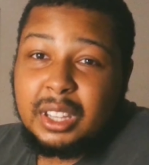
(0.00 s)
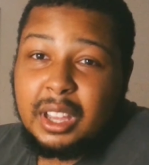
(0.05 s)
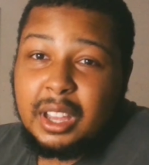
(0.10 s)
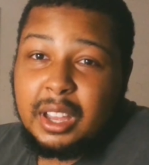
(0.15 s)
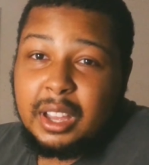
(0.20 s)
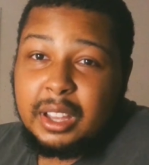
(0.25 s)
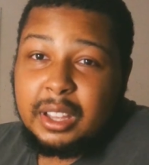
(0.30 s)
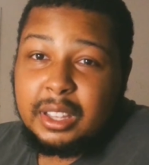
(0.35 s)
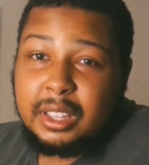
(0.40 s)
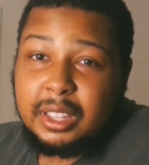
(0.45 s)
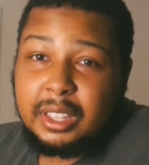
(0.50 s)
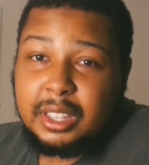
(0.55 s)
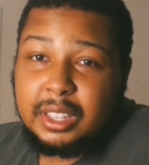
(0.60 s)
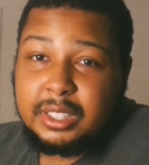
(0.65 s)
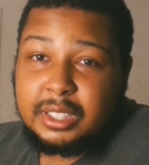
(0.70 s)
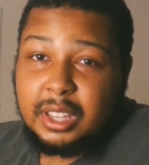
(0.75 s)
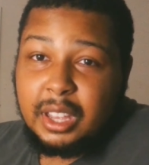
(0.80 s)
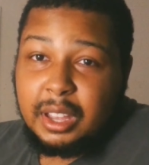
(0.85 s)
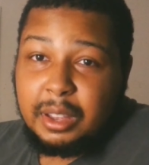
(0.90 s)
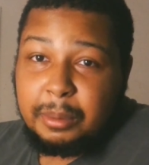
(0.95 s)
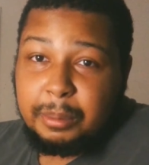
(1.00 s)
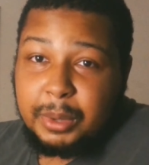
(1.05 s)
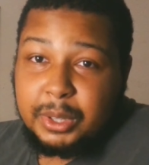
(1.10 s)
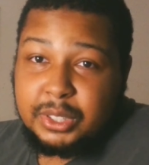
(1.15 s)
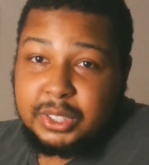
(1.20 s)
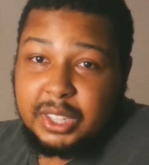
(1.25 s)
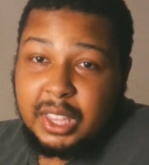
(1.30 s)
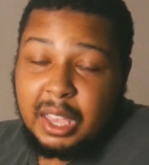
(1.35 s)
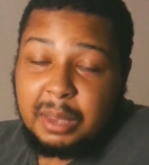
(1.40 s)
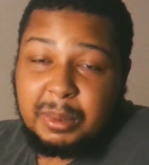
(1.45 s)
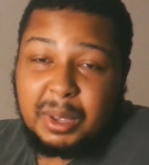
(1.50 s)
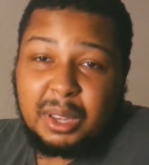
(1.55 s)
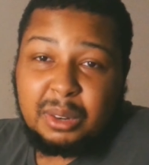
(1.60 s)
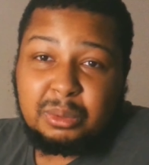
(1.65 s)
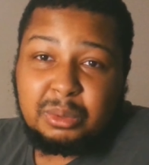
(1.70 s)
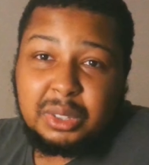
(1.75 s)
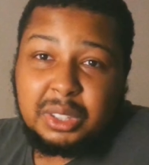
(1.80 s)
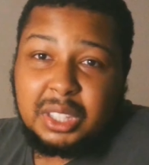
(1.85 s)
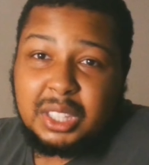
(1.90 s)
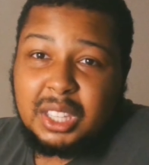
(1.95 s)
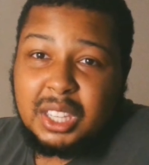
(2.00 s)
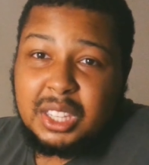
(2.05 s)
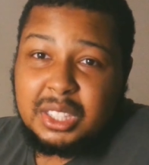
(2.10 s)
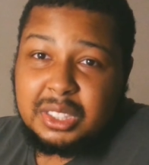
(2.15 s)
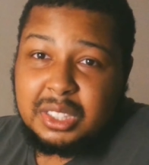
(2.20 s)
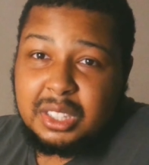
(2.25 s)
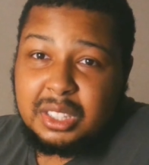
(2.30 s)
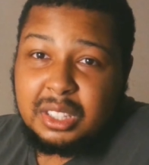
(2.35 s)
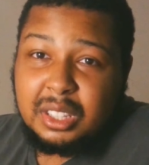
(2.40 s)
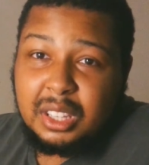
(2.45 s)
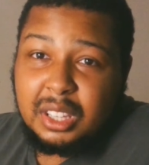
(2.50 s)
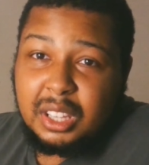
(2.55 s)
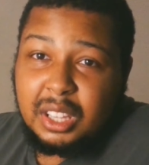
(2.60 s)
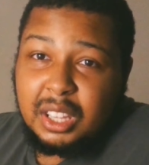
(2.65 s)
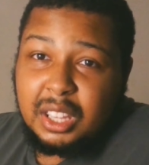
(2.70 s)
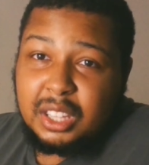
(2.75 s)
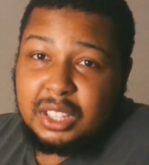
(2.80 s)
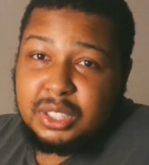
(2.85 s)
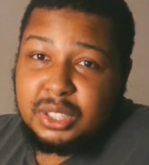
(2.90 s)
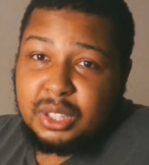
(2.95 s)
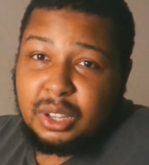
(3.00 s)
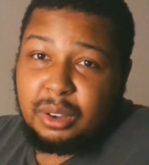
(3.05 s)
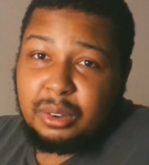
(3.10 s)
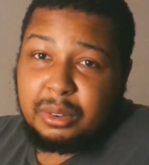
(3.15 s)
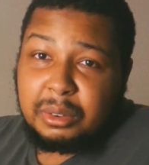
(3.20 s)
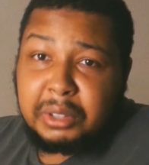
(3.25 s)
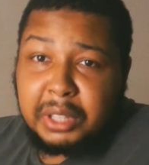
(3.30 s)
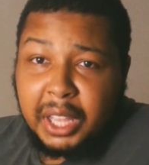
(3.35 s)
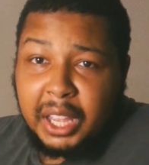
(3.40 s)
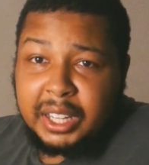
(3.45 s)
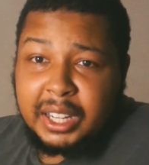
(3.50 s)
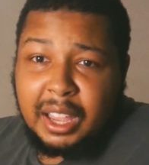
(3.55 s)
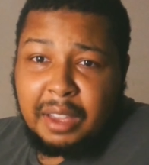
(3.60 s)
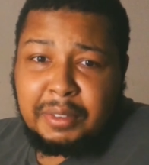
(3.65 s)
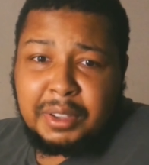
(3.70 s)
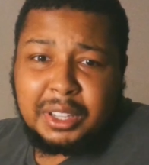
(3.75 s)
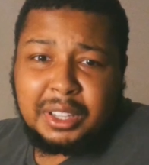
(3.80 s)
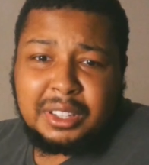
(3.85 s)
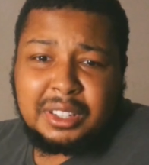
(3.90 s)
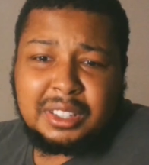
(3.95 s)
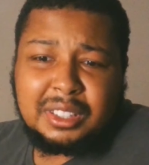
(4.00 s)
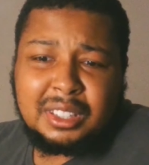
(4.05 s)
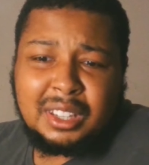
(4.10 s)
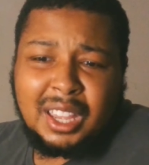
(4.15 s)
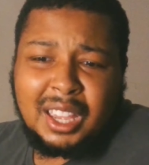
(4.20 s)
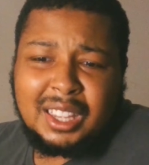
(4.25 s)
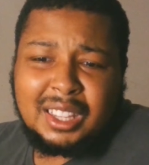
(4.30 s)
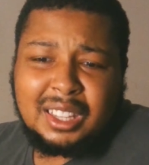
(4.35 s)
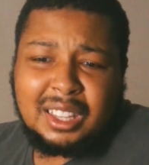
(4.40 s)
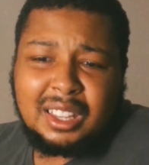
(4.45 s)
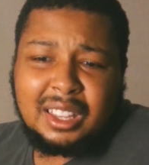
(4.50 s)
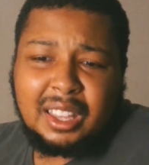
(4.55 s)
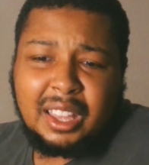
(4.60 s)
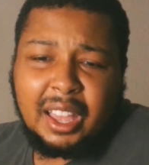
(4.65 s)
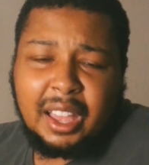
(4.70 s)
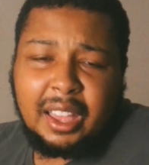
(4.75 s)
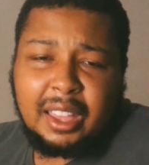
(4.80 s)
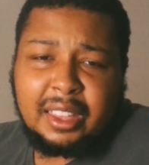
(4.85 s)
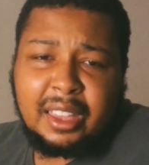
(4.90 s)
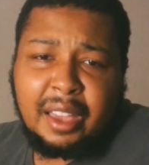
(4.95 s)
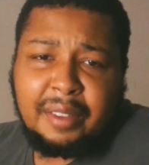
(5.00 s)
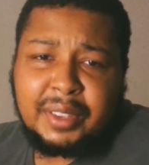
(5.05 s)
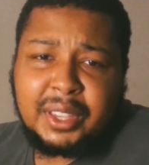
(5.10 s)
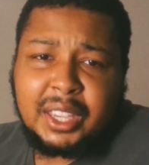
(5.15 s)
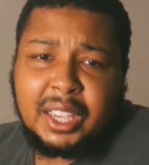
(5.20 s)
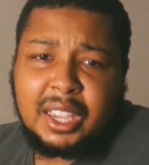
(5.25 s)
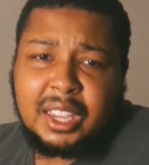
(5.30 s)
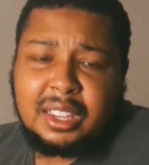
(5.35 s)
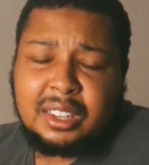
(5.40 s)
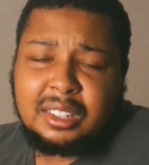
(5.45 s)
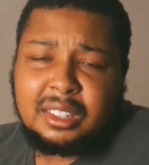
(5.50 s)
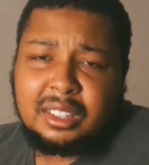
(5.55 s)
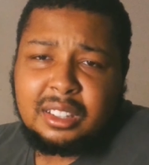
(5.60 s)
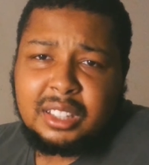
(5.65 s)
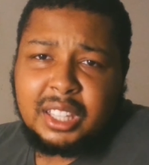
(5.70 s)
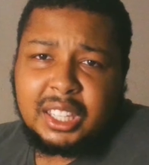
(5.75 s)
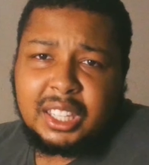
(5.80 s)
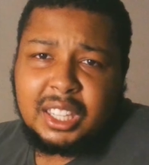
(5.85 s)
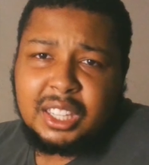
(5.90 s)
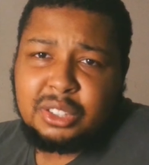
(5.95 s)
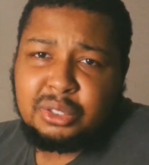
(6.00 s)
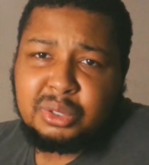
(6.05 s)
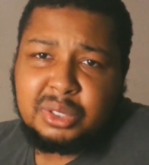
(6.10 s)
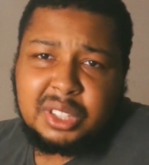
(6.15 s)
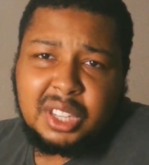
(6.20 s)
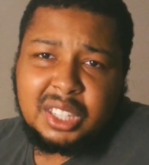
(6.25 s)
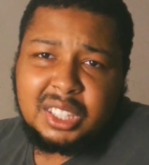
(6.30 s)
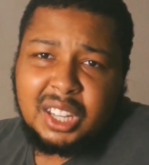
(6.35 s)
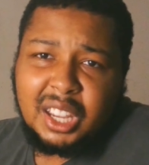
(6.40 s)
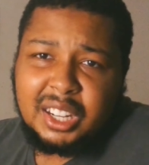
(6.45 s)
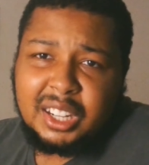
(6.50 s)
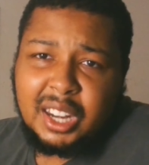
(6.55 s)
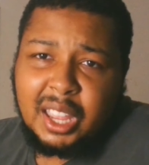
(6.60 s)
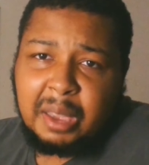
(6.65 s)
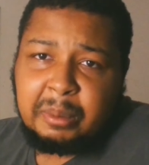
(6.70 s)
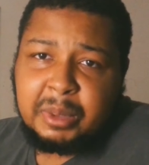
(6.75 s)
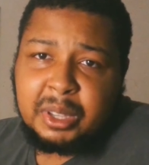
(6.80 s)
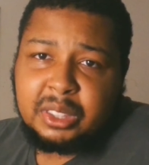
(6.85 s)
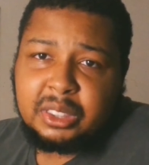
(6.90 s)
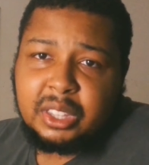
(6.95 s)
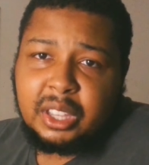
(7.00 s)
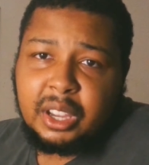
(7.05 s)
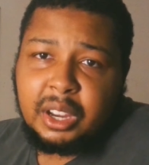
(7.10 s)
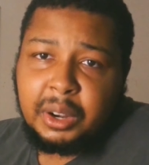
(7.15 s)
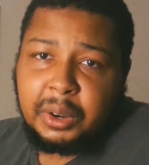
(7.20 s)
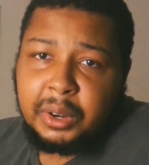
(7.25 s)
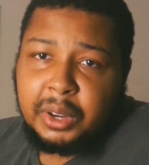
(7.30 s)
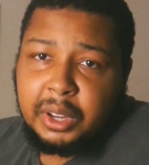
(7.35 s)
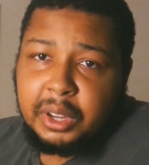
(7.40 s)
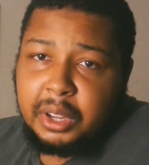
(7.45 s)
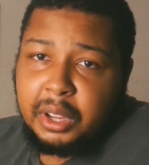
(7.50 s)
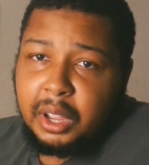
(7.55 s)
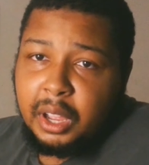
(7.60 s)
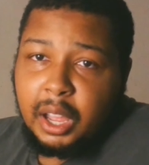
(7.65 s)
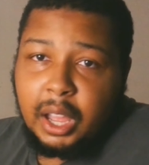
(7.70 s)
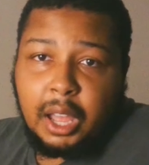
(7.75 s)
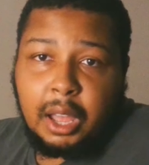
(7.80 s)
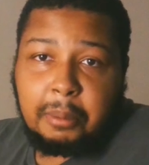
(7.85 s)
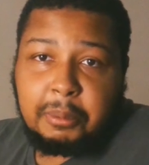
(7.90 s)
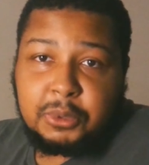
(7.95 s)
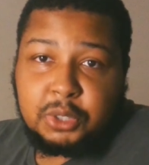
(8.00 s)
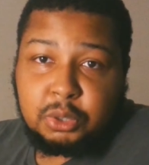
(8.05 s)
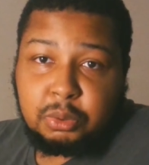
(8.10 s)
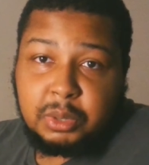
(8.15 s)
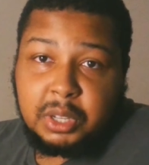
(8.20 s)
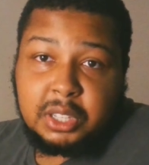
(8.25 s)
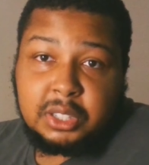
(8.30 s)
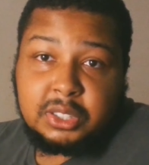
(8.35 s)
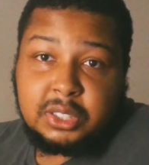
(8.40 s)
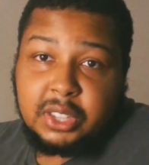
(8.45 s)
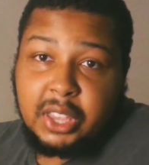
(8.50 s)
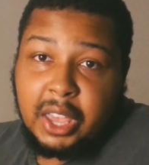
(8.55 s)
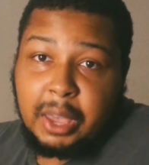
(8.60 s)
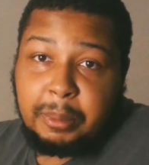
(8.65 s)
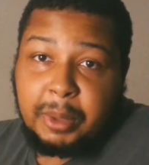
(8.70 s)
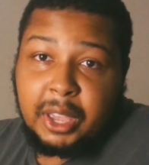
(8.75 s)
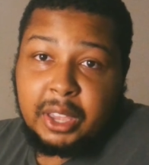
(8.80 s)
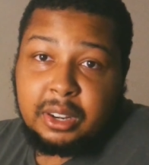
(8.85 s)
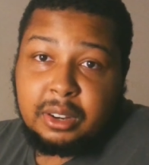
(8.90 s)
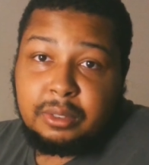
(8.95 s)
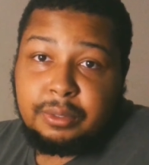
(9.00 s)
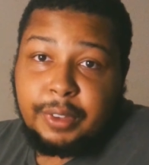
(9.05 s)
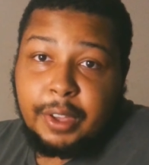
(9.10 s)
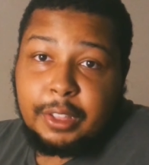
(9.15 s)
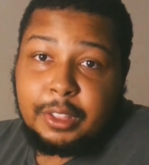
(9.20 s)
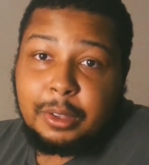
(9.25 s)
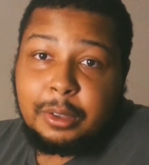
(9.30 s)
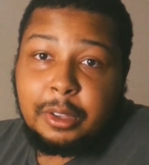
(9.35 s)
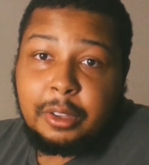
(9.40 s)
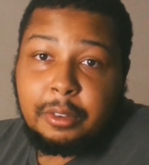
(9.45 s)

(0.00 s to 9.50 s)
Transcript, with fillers: but Sandman really isn't, and so kind of having a like interesting dynamic there between Sandman and Venom,